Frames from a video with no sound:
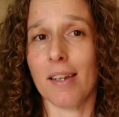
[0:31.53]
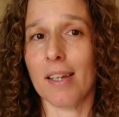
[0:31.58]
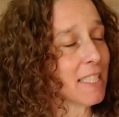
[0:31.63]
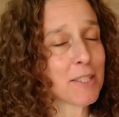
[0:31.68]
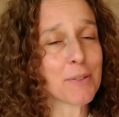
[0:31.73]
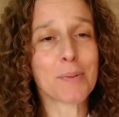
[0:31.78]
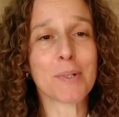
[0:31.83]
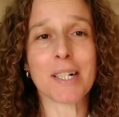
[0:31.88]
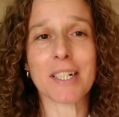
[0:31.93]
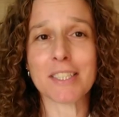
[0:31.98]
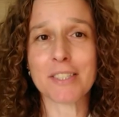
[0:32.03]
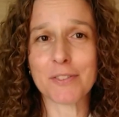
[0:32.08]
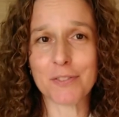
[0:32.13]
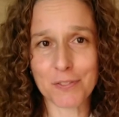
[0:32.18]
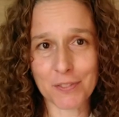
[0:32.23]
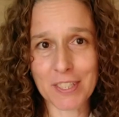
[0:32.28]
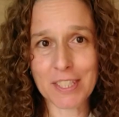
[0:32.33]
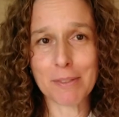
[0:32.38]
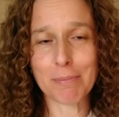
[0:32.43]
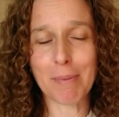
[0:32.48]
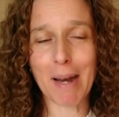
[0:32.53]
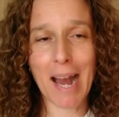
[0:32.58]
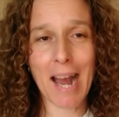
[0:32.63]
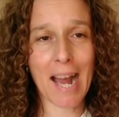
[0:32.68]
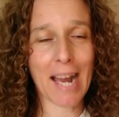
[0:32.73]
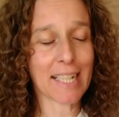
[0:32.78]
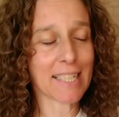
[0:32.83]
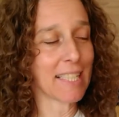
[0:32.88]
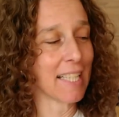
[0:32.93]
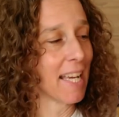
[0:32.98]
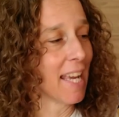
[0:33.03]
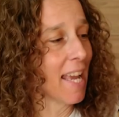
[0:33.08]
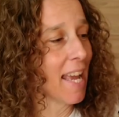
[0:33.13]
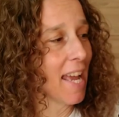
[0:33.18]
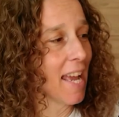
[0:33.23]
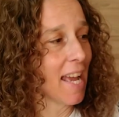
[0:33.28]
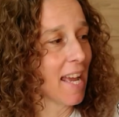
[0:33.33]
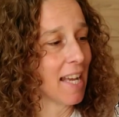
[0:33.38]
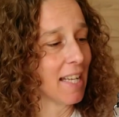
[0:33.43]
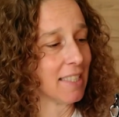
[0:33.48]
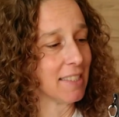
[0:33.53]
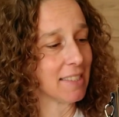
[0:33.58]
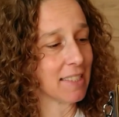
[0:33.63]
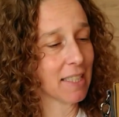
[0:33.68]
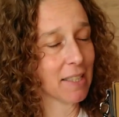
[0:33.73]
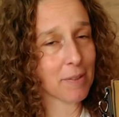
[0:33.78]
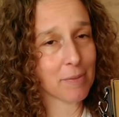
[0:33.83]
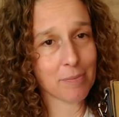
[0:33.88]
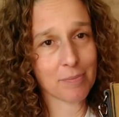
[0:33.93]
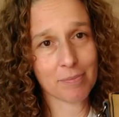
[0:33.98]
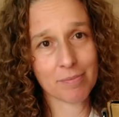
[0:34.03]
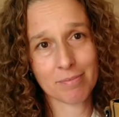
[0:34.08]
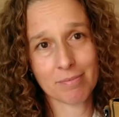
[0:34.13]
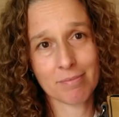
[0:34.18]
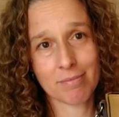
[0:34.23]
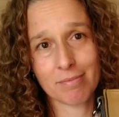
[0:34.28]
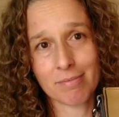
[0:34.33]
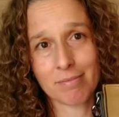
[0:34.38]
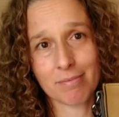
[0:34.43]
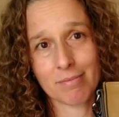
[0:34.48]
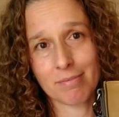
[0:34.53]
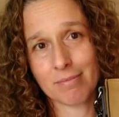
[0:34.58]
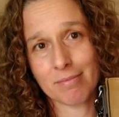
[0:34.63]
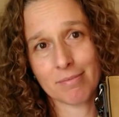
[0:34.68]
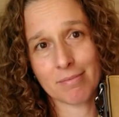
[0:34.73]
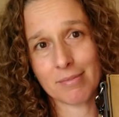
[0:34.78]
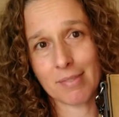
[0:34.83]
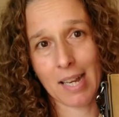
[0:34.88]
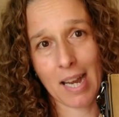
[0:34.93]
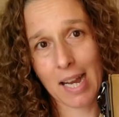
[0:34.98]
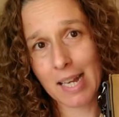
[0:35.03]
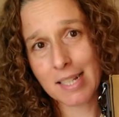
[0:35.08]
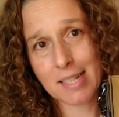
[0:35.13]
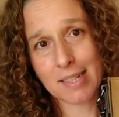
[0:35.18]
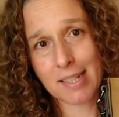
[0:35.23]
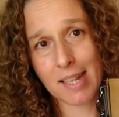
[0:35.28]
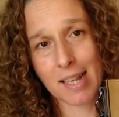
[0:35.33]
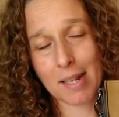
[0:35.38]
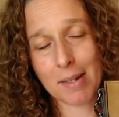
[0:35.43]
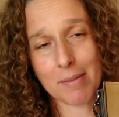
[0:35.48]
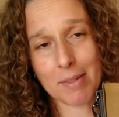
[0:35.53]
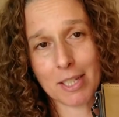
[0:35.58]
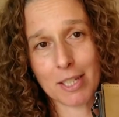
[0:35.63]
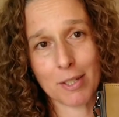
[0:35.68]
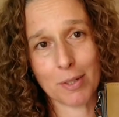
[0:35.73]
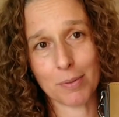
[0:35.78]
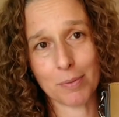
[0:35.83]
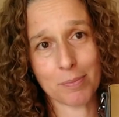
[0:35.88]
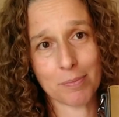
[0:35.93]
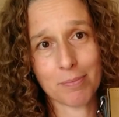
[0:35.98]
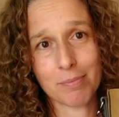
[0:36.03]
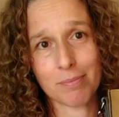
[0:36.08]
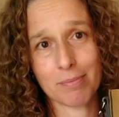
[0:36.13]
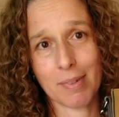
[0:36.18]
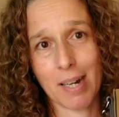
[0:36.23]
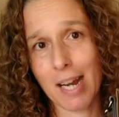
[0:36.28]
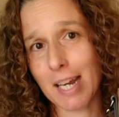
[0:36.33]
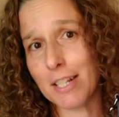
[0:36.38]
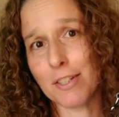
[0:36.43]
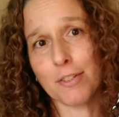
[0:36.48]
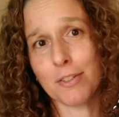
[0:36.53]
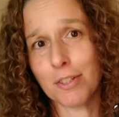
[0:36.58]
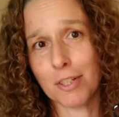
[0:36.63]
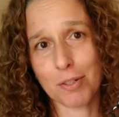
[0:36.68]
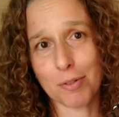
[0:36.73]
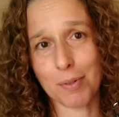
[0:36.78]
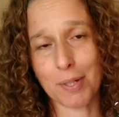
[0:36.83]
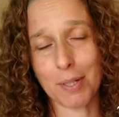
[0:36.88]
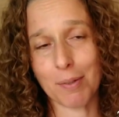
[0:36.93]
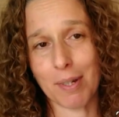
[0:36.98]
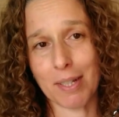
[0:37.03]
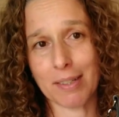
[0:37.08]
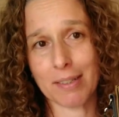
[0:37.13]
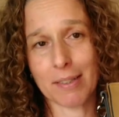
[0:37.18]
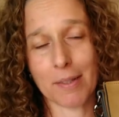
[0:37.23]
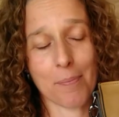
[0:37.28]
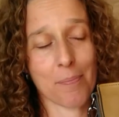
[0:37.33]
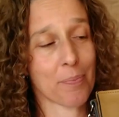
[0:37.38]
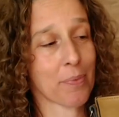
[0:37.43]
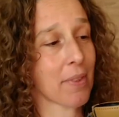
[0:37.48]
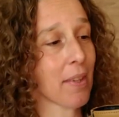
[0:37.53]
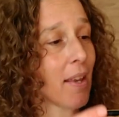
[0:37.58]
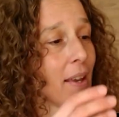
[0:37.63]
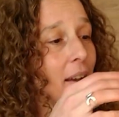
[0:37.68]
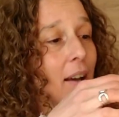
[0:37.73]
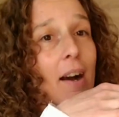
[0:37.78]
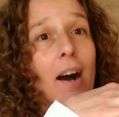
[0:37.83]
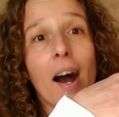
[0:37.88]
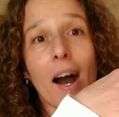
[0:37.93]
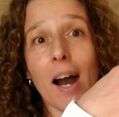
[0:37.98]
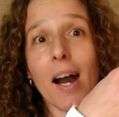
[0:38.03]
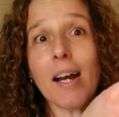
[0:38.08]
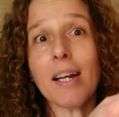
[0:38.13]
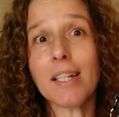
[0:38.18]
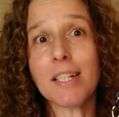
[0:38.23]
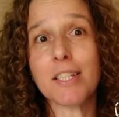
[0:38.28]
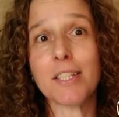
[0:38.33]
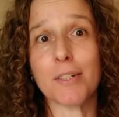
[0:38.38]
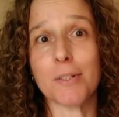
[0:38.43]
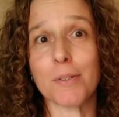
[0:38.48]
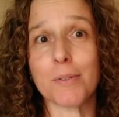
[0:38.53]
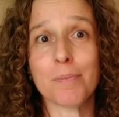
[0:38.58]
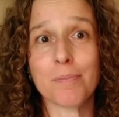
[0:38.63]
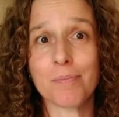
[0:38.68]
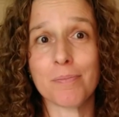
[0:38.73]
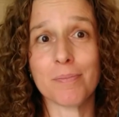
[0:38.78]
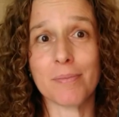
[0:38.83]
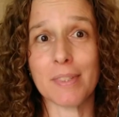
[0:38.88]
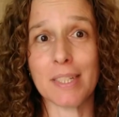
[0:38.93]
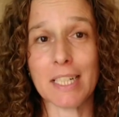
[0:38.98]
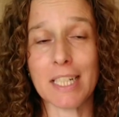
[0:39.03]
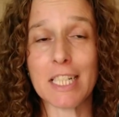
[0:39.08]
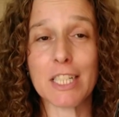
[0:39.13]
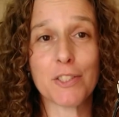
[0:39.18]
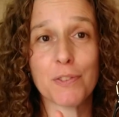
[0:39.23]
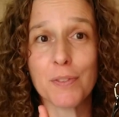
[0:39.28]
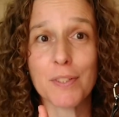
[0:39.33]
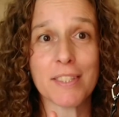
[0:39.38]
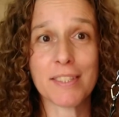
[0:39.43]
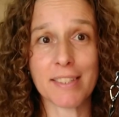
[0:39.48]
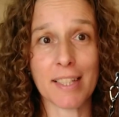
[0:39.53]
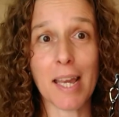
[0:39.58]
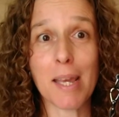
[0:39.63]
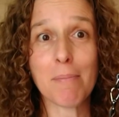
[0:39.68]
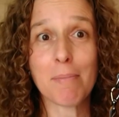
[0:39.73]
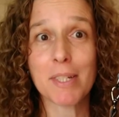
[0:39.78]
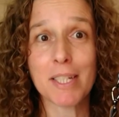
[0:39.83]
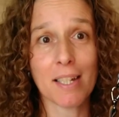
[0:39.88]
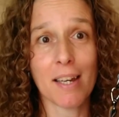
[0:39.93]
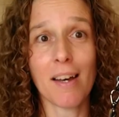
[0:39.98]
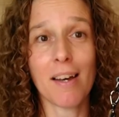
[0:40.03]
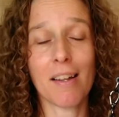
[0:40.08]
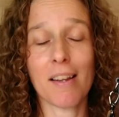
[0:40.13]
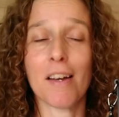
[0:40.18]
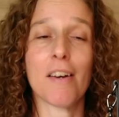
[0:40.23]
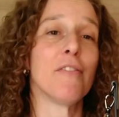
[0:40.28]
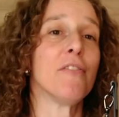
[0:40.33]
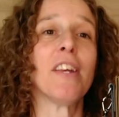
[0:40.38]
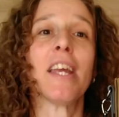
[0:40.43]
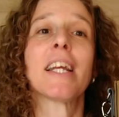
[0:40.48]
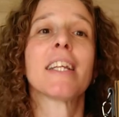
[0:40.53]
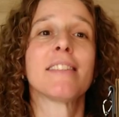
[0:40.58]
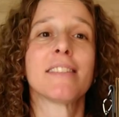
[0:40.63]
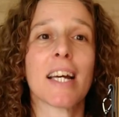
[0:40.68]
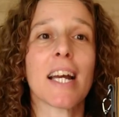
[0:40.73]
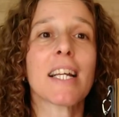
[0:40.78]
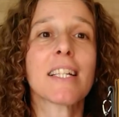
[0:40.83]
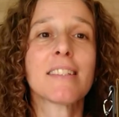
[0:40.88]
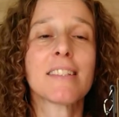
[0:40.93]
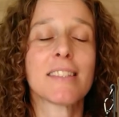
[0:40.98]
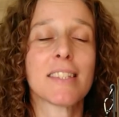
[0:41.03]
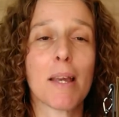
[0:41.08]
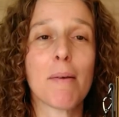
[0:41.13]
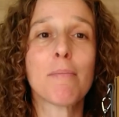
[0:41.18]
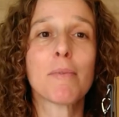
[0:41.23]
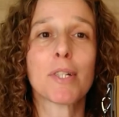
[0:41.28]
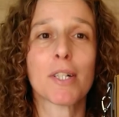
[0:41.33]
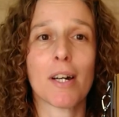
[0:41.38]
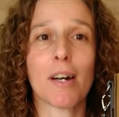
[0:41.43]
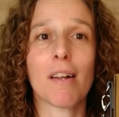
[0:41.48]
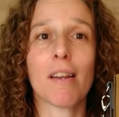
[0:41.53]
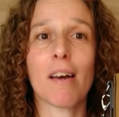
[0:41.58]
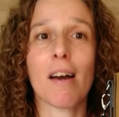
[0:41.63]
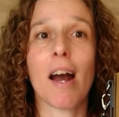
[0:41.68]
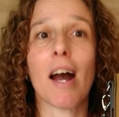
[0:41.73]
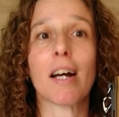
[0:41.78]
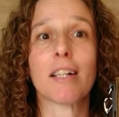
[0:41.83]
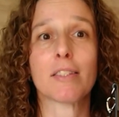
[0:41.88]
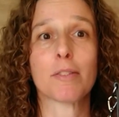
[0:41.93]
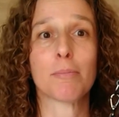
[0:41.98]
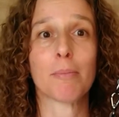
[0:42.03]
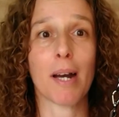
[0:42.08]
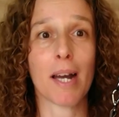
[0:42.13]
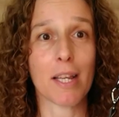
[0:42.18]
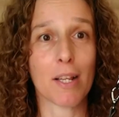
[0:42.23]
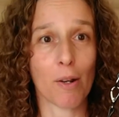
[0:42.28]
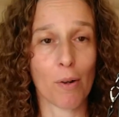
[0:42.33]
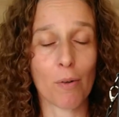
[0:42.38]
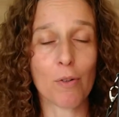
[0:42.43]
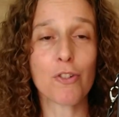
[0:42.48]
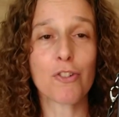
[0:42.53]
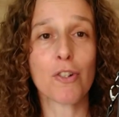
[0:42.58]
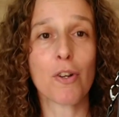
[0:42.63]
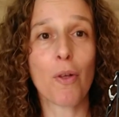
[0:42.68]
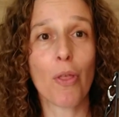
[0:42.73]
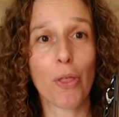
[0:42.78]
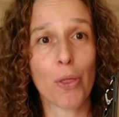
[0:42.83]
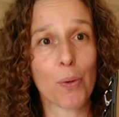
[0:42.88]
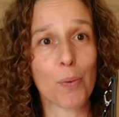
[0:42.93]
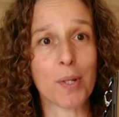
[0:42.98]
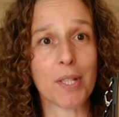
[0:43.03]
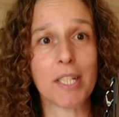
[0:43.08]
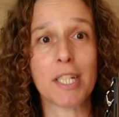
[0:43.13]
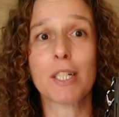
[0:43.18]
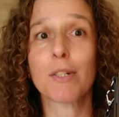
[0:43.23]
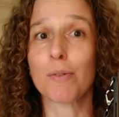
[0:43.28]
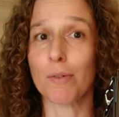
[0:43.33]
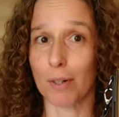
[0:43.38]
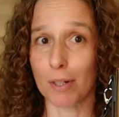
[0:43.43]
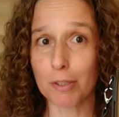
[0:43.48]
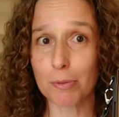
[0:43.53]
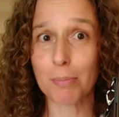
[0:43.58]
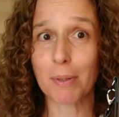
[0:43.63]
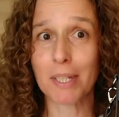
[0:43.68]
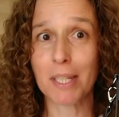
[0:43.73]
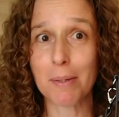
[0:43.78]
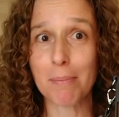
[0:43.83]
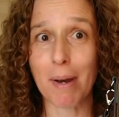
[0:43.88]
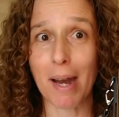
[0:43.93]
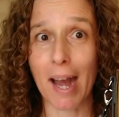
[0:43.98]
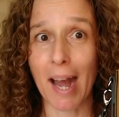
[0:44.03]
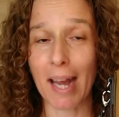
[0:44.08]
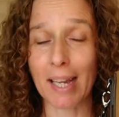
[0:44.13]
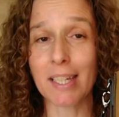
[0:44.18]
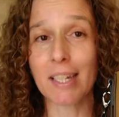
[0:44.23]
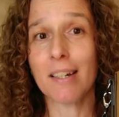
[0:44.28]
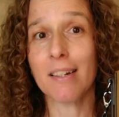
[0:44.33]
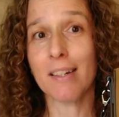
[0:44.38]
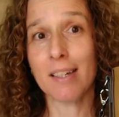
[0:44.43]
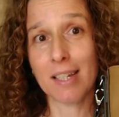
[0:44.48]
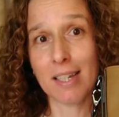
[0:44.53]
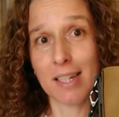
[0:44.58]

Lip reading: It was this bag and I'm telling you, I do not regret. I know it's the same color, the exact same color as my Longchamp 3D Crossbody bag